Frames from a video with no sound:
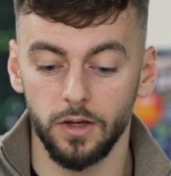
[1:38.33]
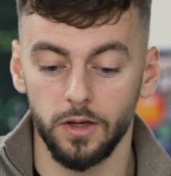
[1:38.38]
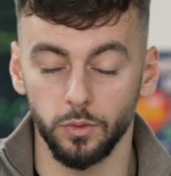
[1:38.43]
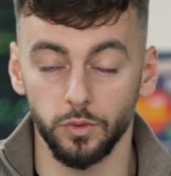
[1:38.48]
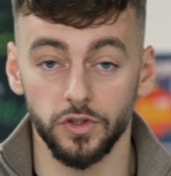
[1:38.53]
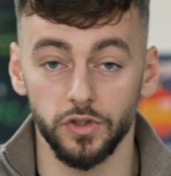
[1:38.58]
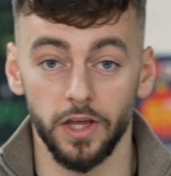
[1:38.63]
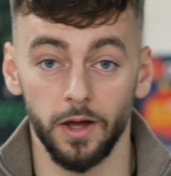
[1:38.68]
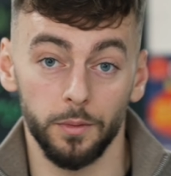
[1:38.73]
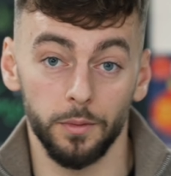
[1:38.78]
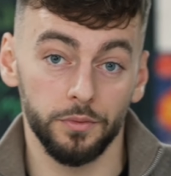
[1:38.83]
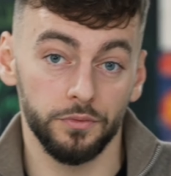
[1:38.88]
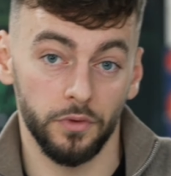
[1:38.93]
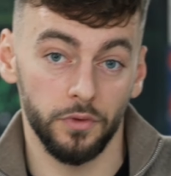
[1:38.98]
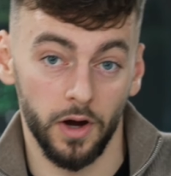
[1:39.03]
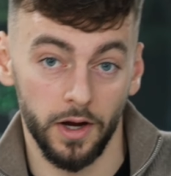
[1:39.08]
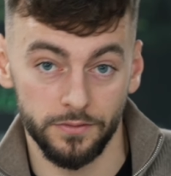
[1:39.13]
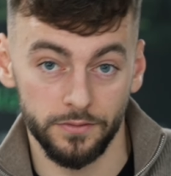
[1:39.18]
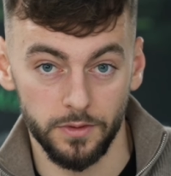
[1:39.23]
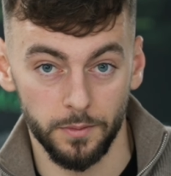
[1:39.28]
we'll set up
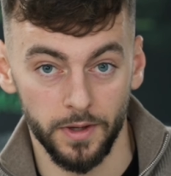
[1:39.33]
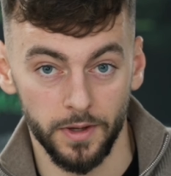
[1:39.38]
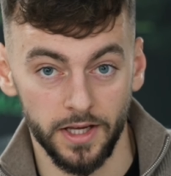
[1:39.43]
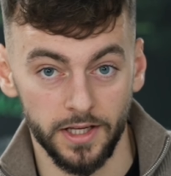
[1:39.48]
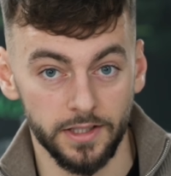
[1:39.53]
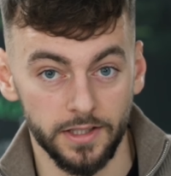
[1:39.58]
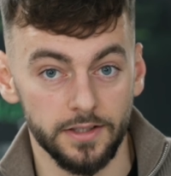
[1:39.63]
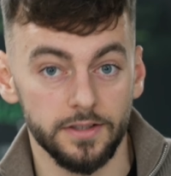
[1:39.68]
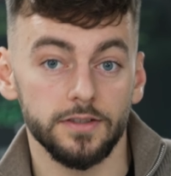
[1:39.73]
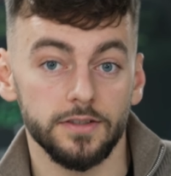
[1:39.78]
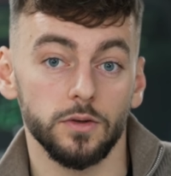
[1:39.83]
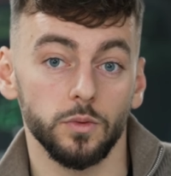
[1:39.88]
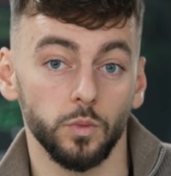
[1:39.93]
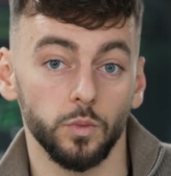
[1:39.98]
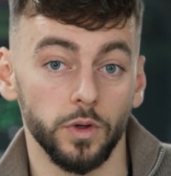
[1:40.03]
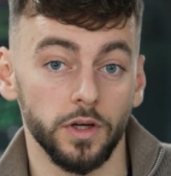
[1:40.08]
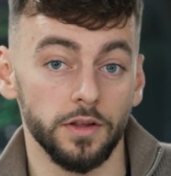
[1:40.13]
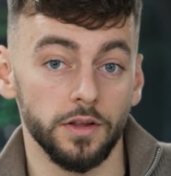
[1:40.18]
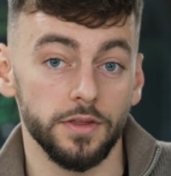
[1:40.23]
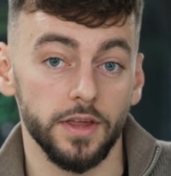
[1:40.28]
5 domains
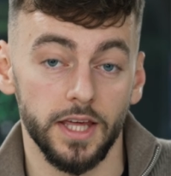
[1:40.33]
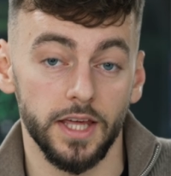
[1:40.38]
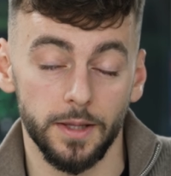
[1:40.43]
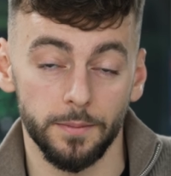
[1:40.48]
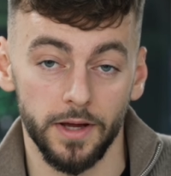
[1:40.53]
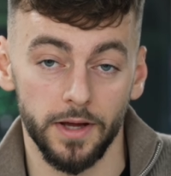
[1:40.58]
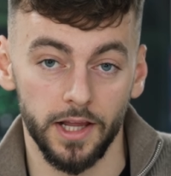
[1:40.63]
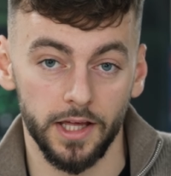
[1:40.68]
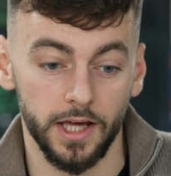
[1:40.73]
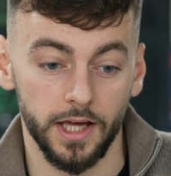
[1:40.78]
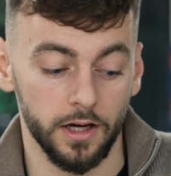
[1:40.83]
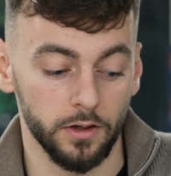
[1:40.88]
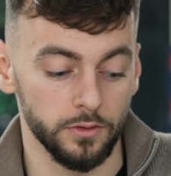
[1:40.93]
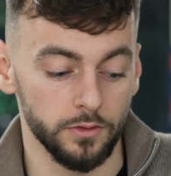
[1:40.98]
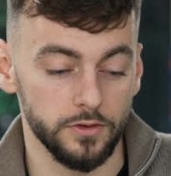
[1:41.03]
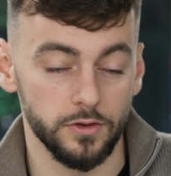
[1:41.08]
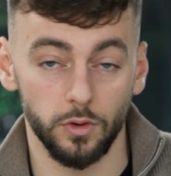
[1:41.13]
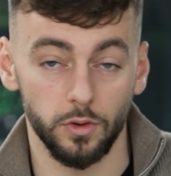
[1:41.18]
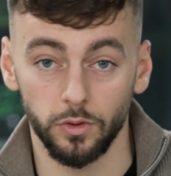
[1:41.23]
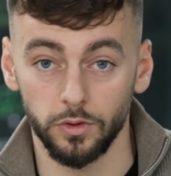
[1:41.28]
with email
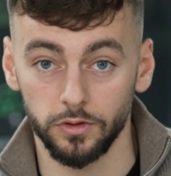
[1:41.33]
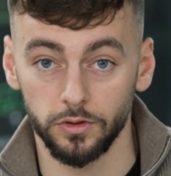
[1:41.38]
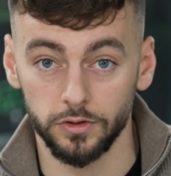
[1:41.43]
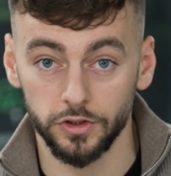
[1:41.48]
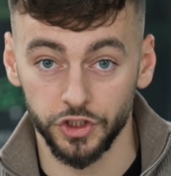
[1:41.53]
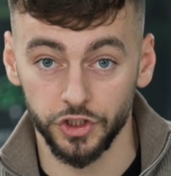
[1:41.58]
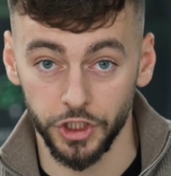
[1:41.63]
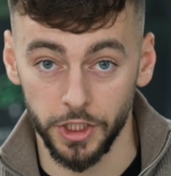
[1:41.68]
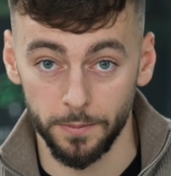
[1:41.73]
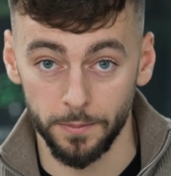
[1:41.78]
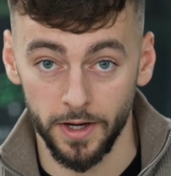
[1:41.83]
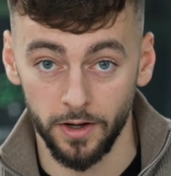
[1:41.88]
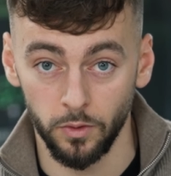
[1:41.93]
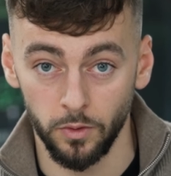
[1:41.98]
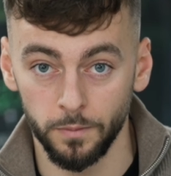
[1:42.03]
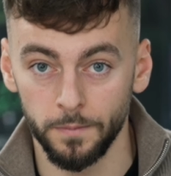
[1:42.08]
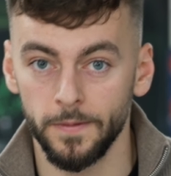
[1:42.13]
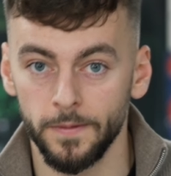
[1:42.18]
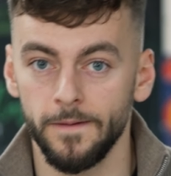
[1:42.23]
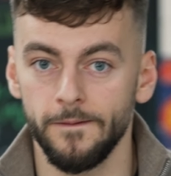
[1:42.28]
accounts on Gmail
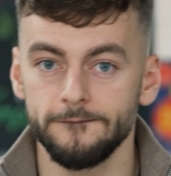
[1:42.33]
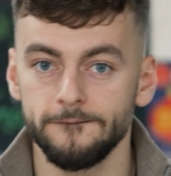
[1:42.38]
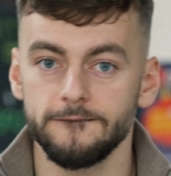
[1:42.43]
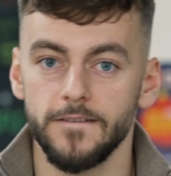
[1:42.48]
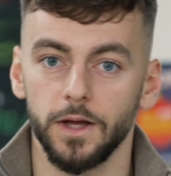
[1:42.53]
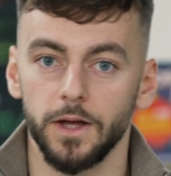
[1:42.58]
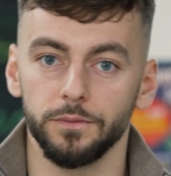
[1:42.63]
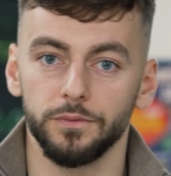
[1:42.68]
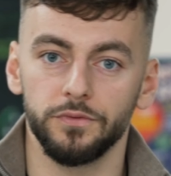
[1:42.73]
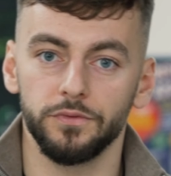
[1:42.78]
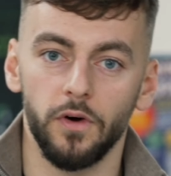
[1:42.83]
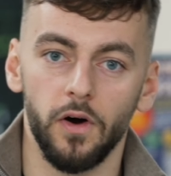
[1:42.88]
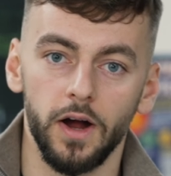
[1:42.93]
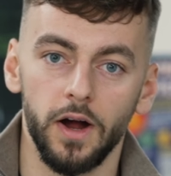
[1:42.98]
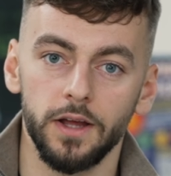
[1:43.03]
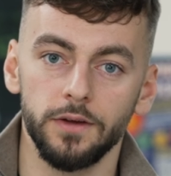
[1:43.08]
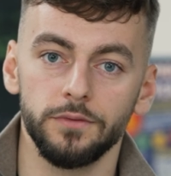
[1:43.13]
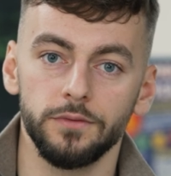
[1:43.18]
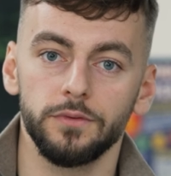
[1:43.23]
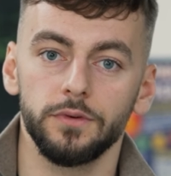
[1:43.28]
and
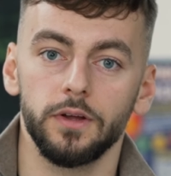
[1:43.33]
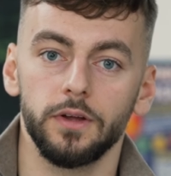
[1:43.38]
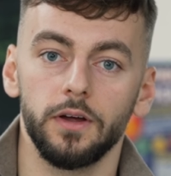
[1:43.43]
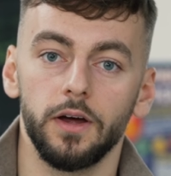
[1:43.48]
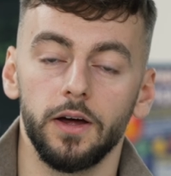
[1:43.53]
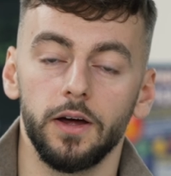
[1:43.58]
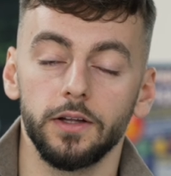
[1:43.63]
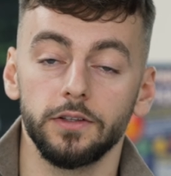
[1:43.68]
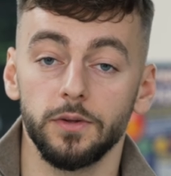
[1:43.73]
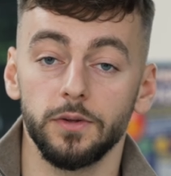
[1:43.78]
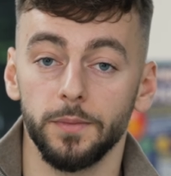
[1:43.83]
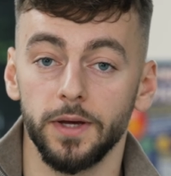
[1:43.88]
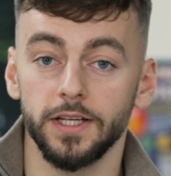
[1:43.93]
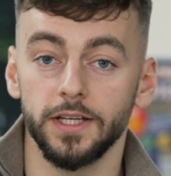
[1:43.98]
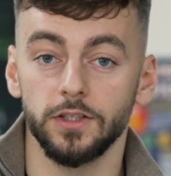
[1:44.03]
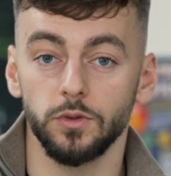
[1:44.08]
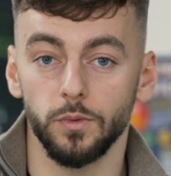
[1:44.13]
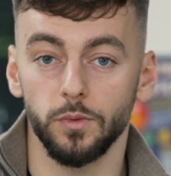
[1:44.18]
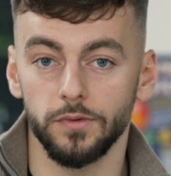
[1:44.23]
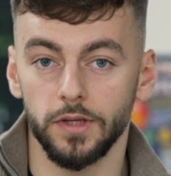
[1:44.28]
5
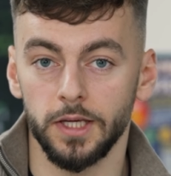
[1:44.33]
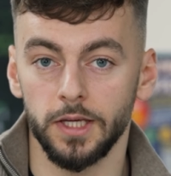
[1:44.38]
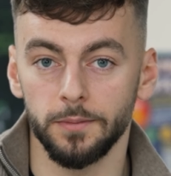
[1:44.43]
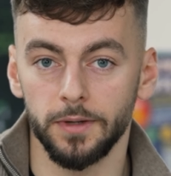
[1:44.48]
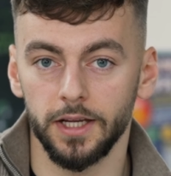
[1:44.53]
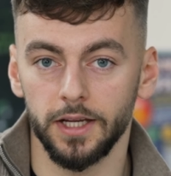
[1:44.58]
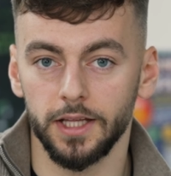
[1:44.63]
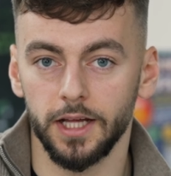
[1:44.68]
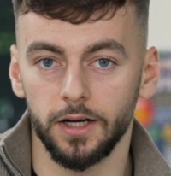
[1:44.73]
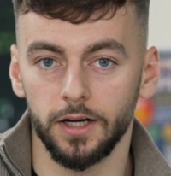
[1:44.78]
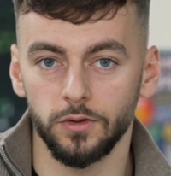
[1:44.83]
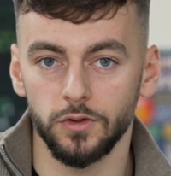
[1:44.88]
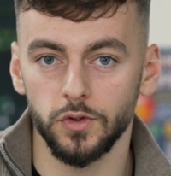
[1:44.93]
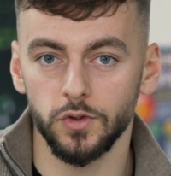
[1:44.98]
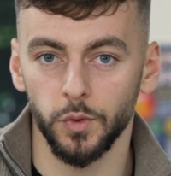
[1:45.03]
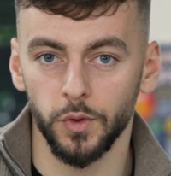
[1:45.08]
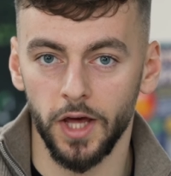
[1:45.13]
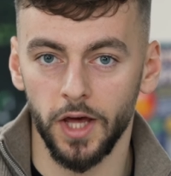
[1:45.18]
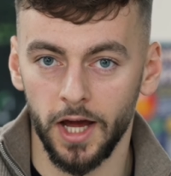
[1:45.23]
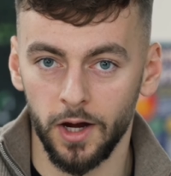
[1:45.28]
domains with email accounts
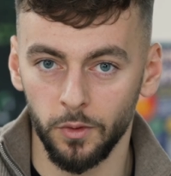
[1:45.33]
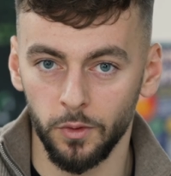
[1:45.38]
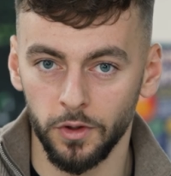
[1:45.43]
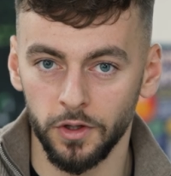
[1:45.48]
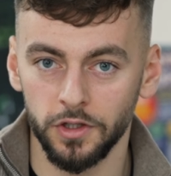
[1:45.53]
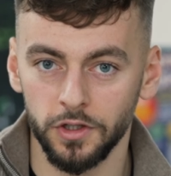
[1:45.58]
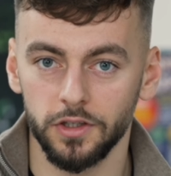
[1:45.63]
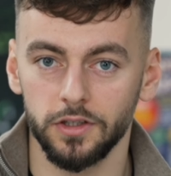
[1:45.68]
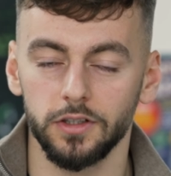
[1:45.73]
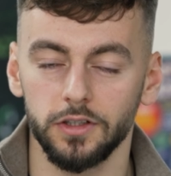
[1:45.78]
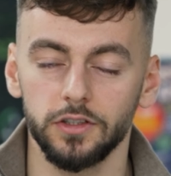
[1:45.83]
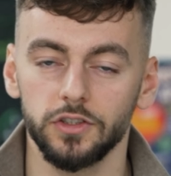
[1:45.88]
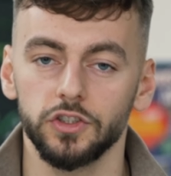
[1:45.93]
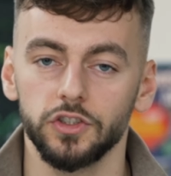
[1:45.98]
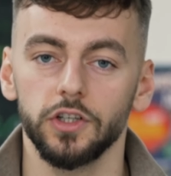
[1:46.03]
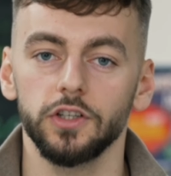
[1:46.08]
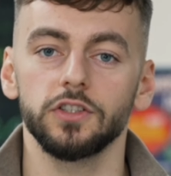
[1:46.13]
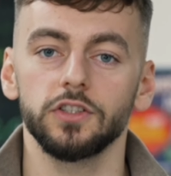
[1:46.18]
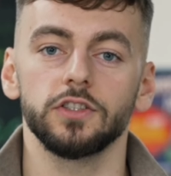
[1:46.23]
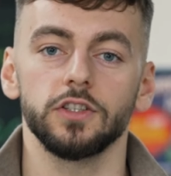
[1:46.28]
on Outlook,
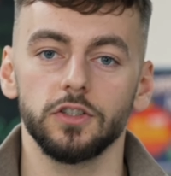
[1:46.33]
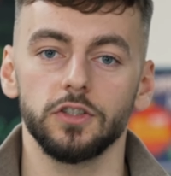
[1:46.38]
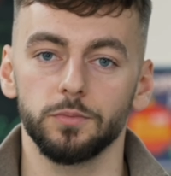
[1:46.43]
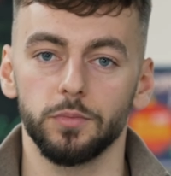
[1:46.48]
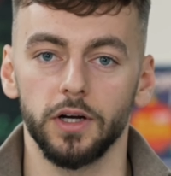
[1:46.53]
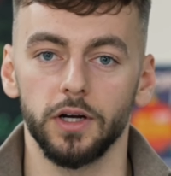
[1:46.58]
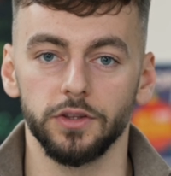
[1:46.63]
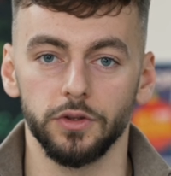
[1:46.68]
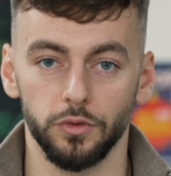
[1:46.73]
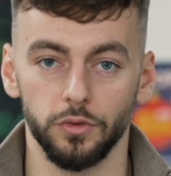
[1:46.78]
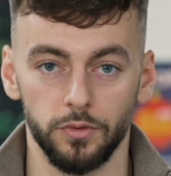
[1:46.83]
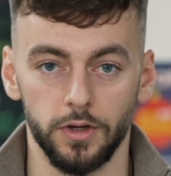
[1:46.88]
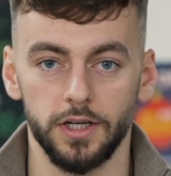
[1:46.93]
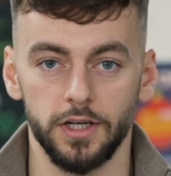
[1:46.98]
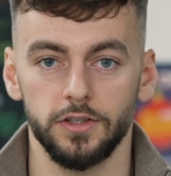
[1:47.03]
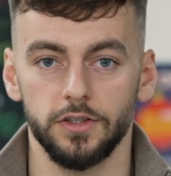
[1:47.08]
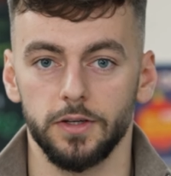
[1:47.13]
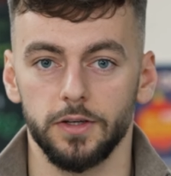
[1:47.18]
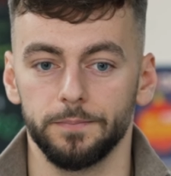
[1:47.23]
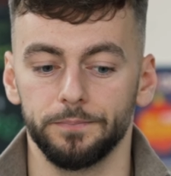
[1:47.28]
just to spread the
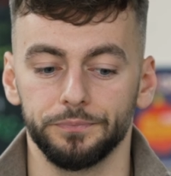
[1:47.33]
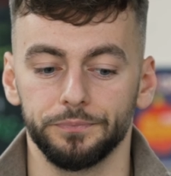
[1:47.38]
risk.